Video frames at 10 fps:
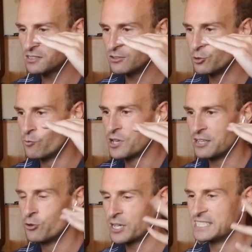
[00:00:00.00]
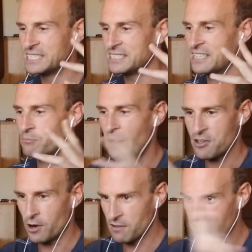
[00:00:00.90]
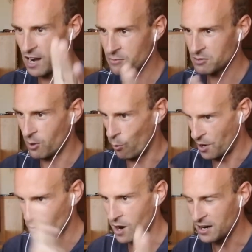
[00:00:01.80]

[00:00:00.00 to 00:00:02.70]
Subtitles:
you can see that by your environment, by where you